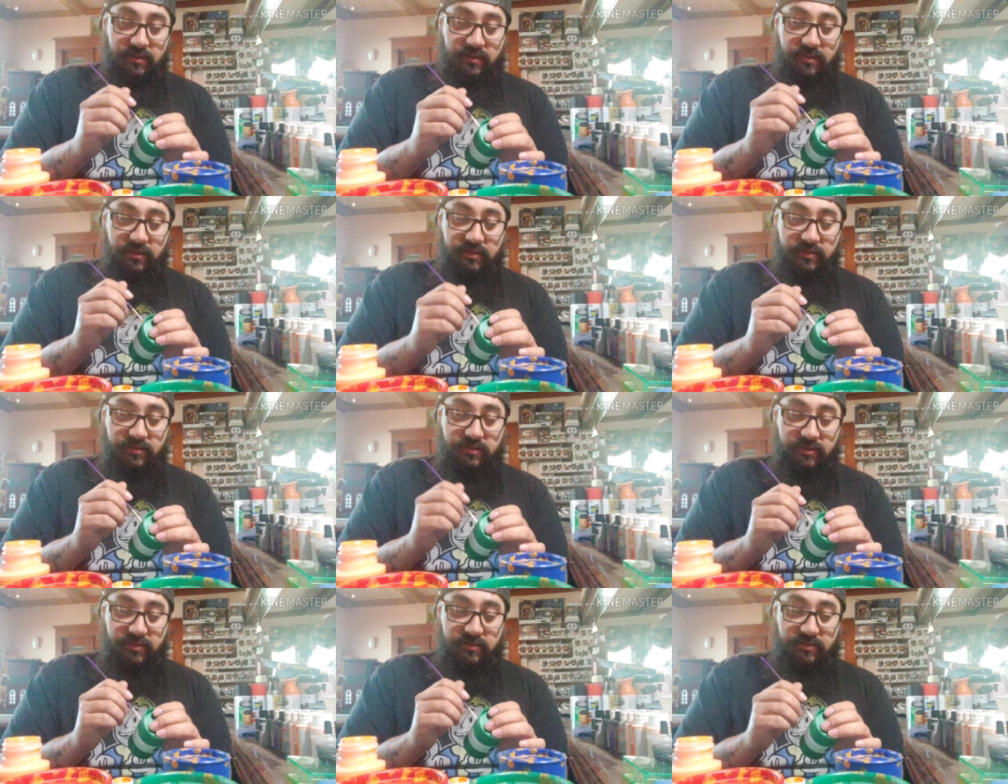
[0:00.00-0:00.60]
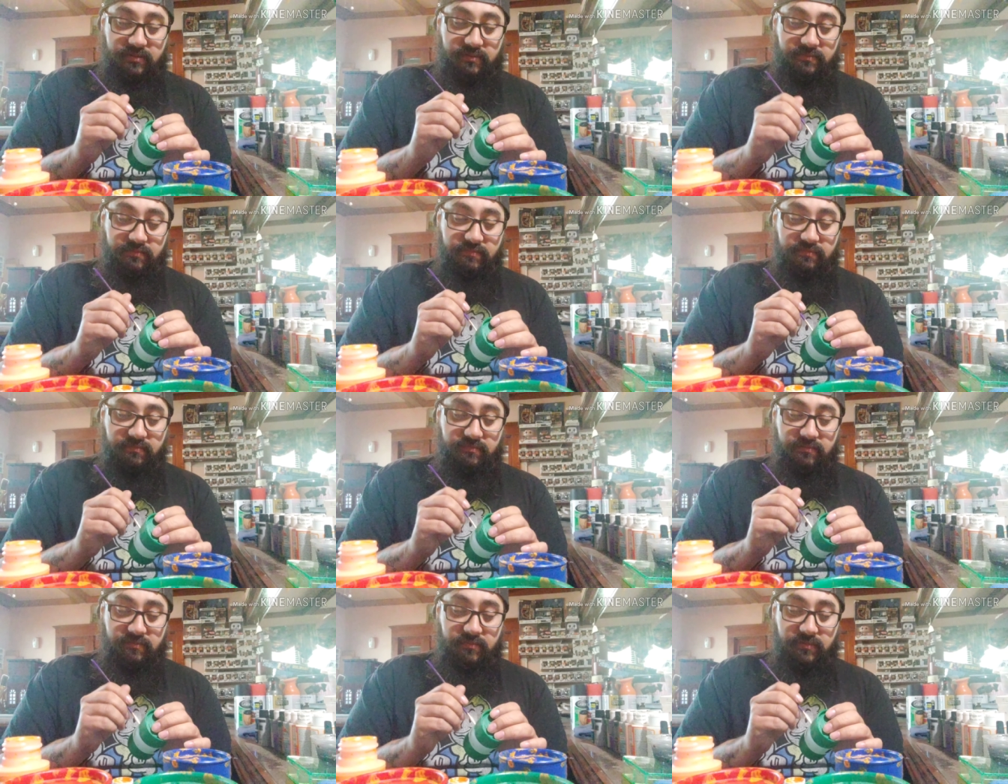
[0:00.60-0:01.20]
it's just,
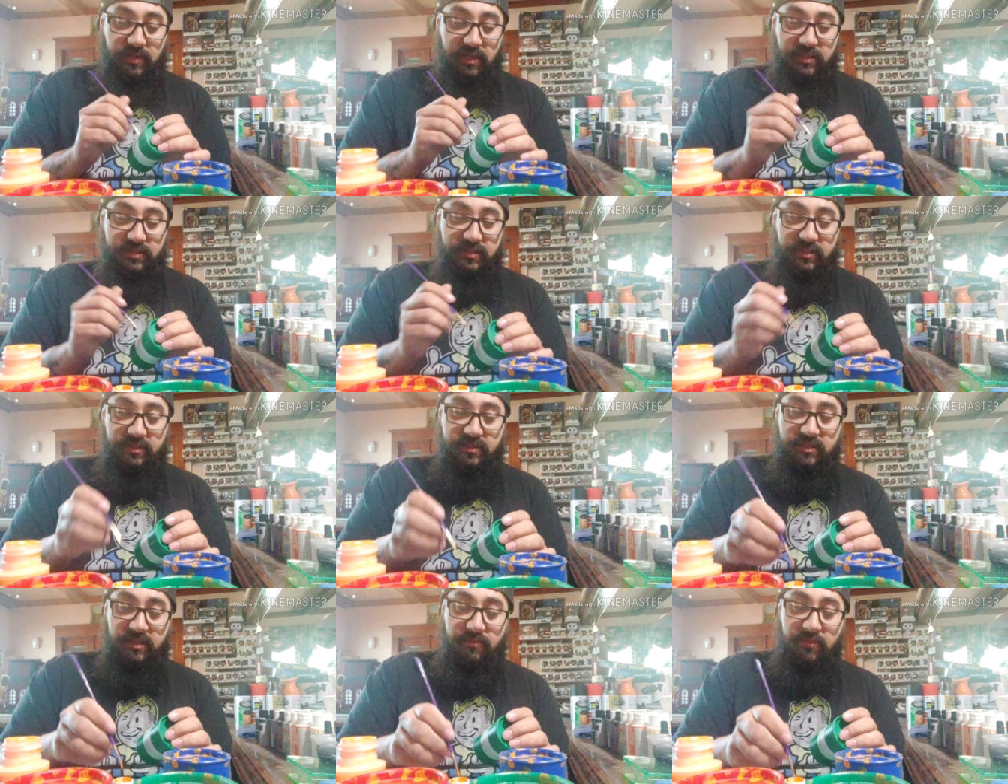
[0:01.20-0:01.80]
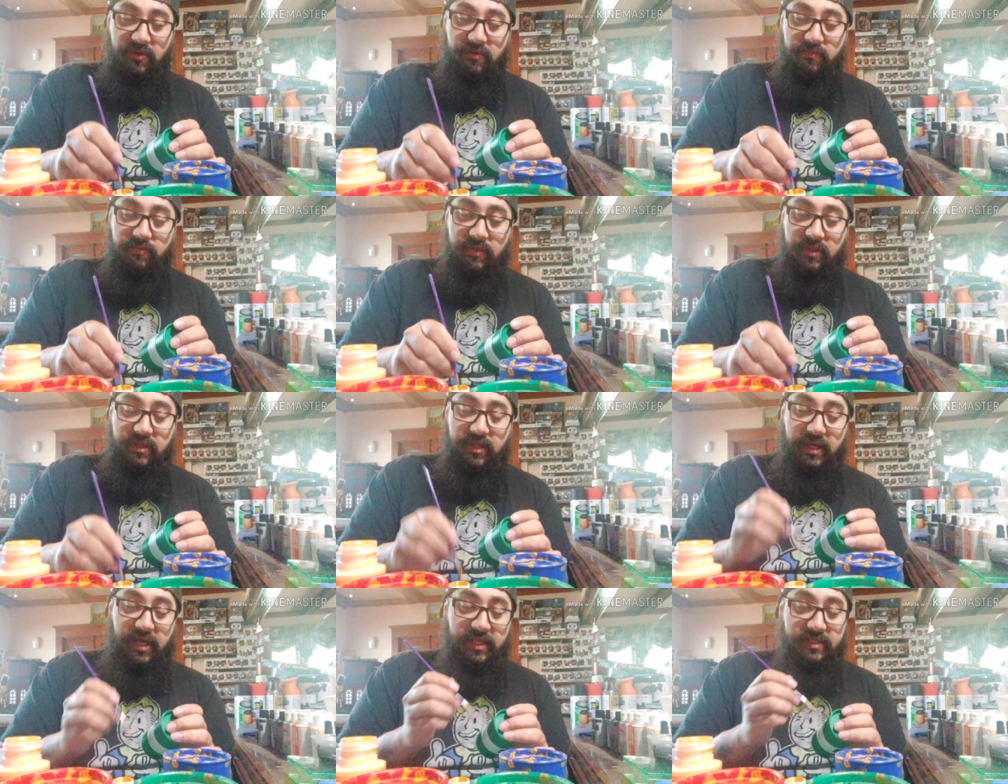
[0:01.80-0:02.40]
I see some of them,
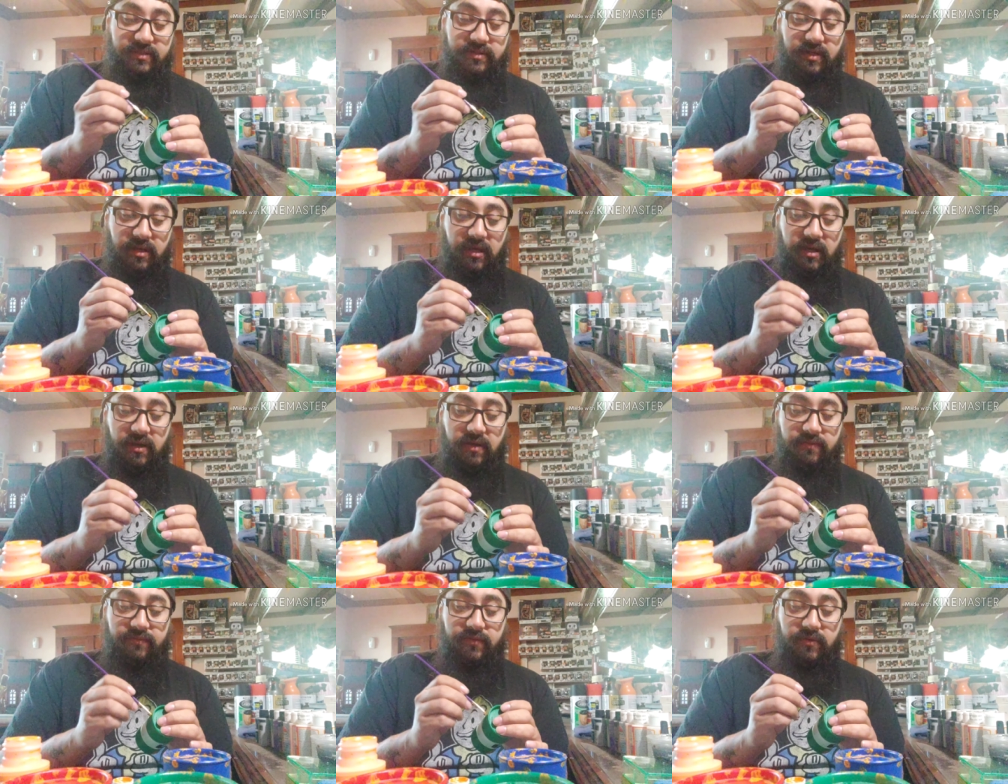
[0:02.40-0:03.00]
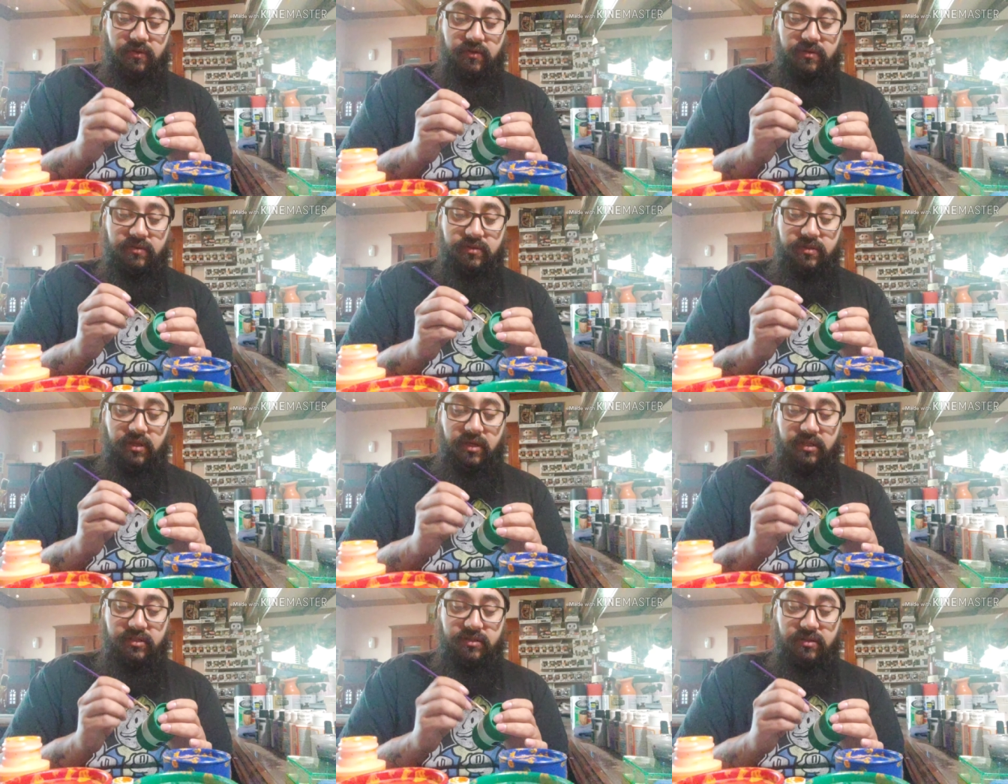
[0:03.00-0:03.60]
they got scuffed or
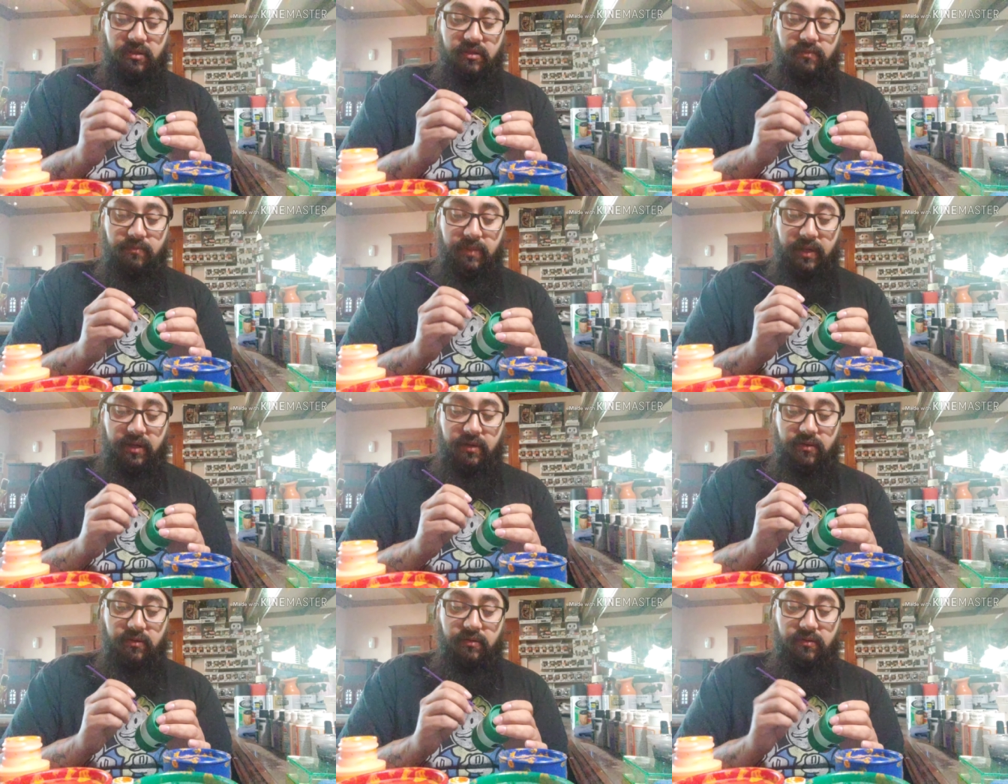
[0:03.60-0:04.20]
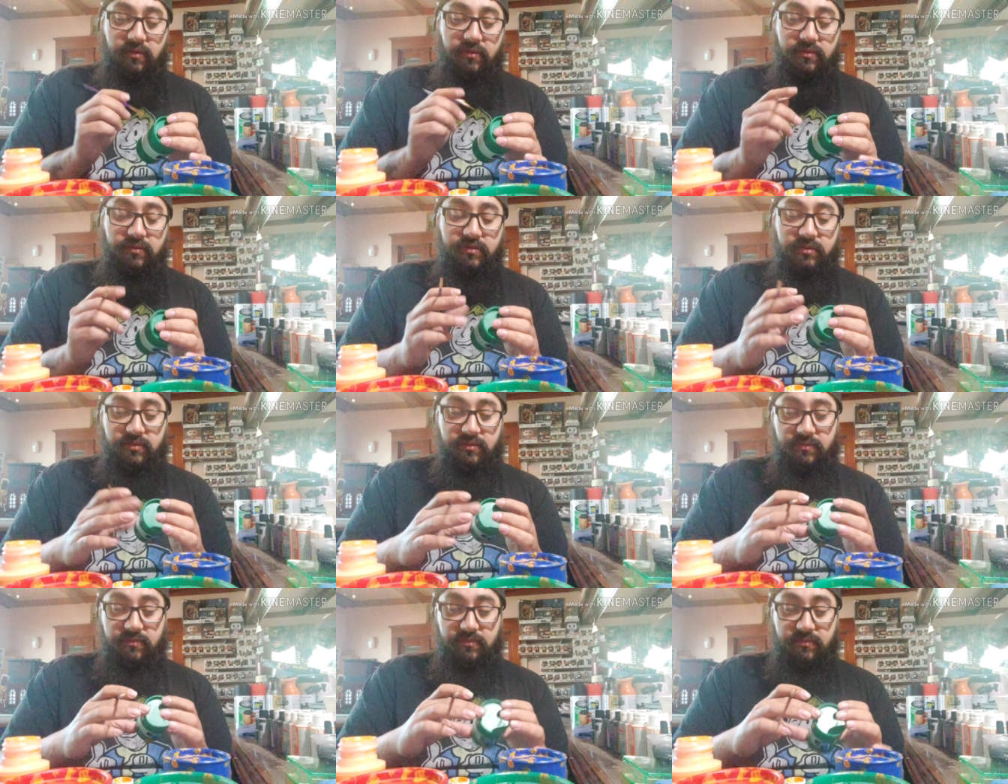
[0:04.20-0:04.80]
touched other barrels,
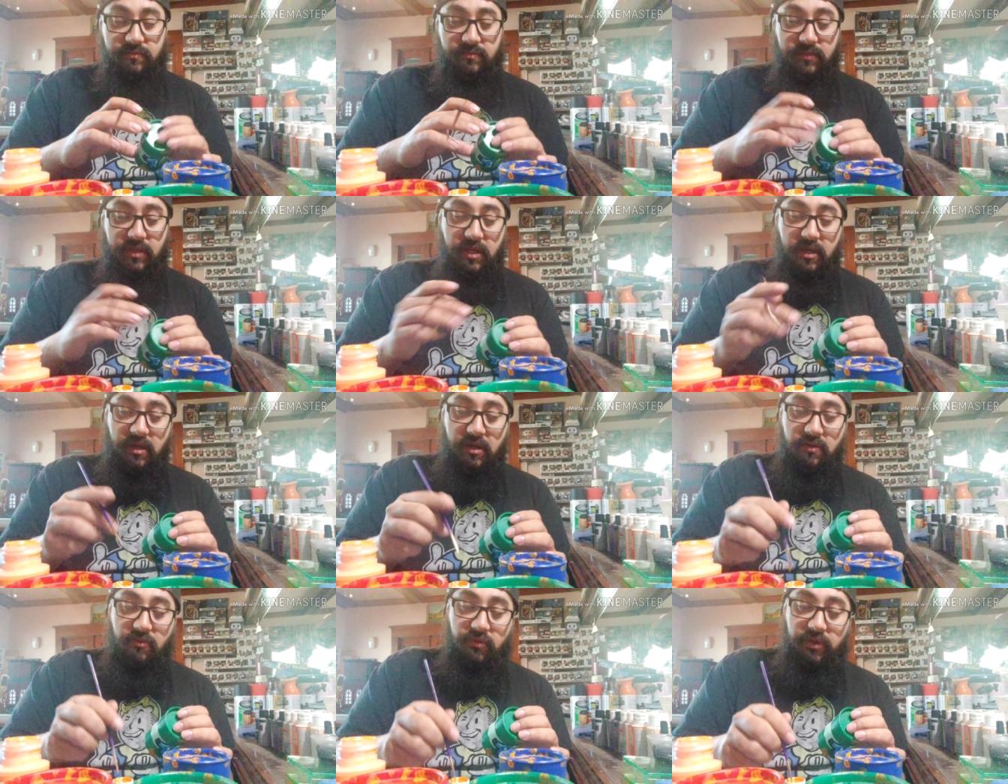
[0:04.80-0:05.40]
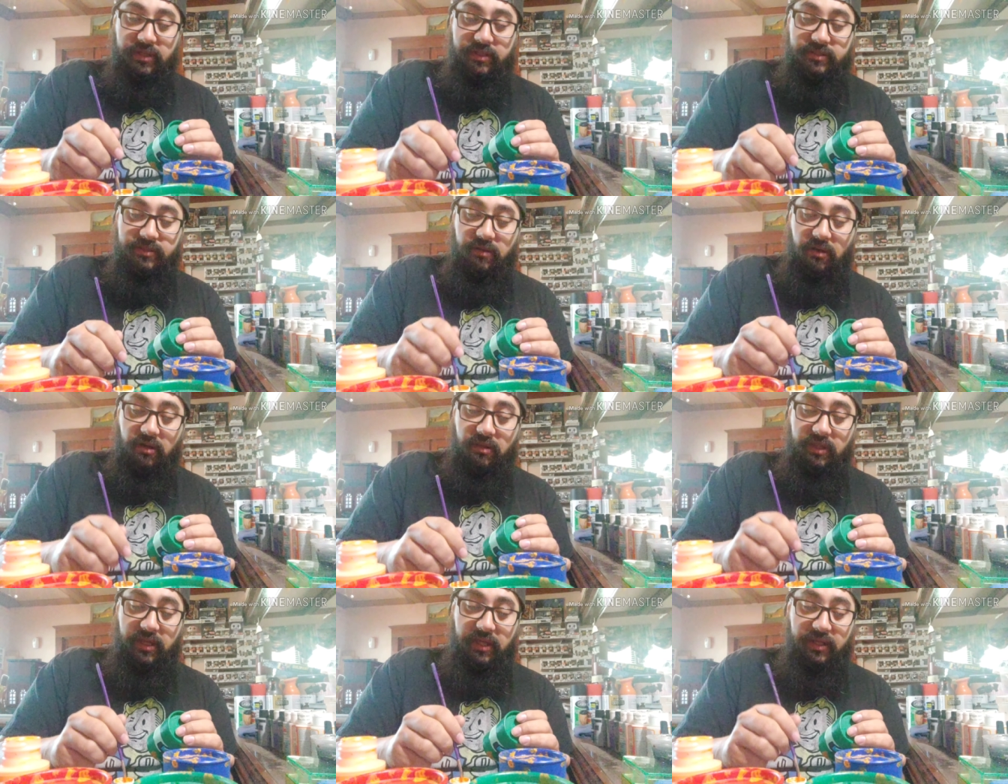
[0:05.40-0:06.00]
and which
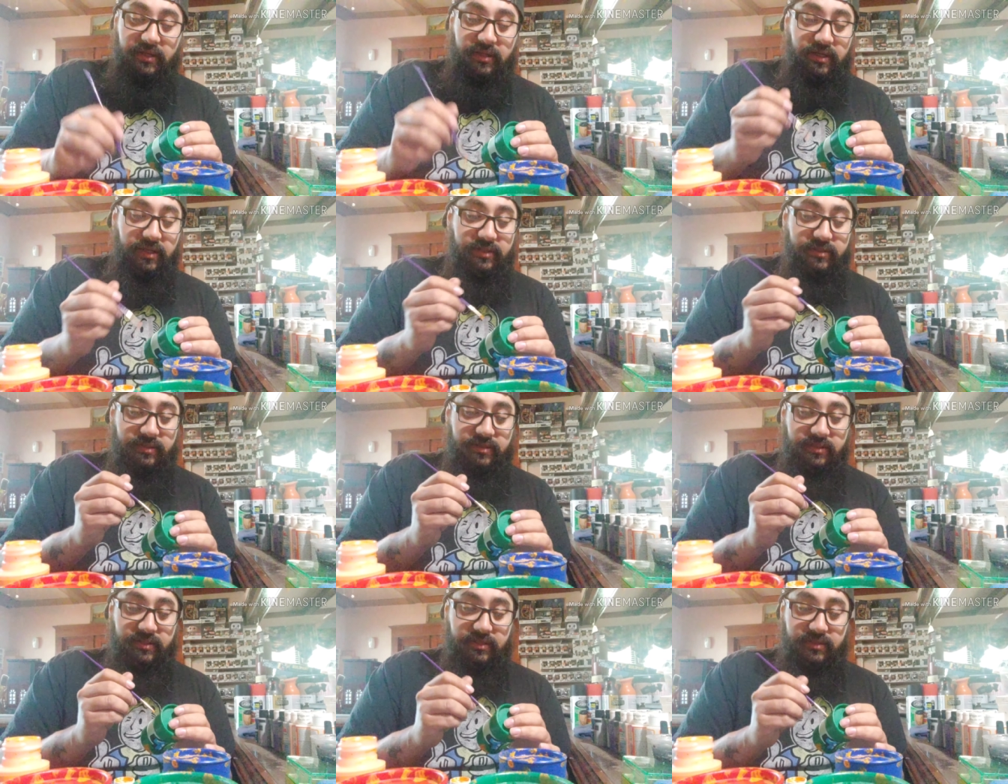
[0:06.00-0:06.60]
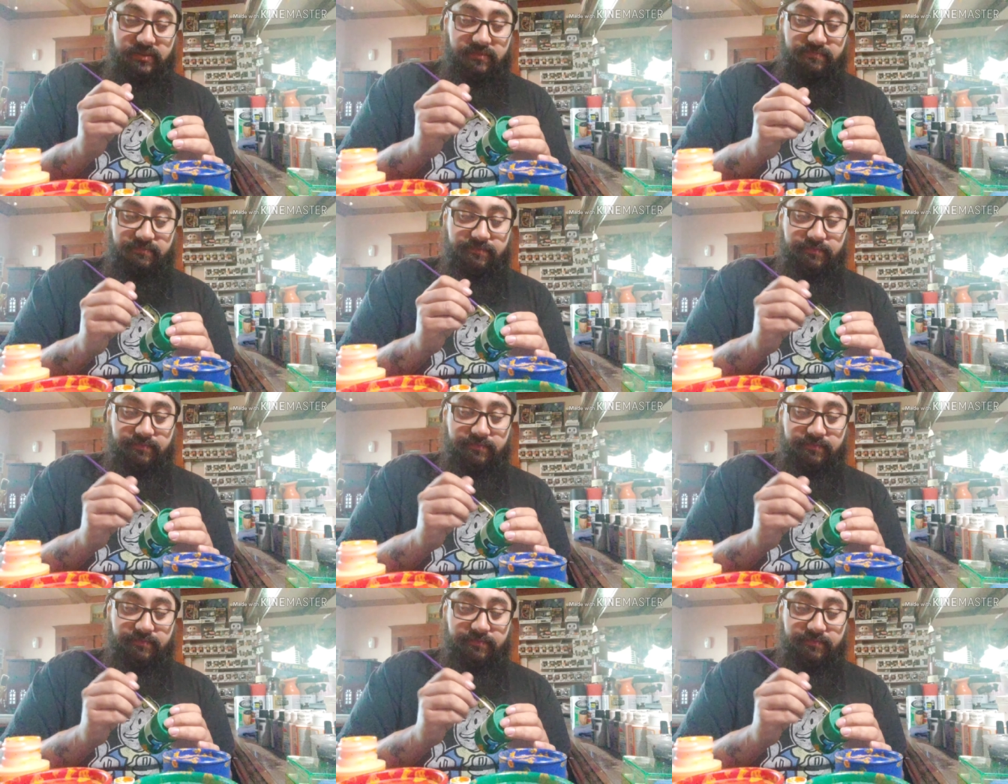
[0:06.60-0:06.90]
all that does is just